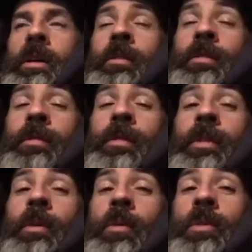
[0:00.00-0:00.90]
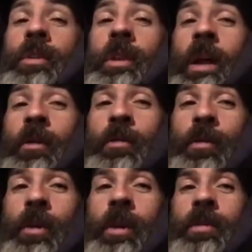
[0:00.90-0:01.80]
If there was a loud
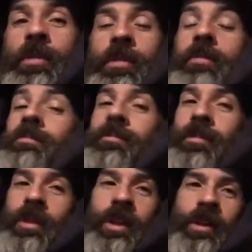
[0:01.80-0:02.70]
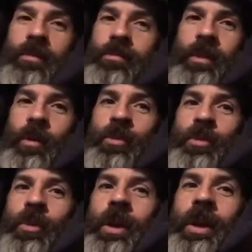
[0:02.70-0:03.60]
voice, then it
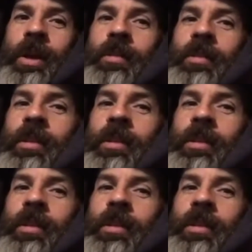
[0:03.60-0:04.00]
was okay.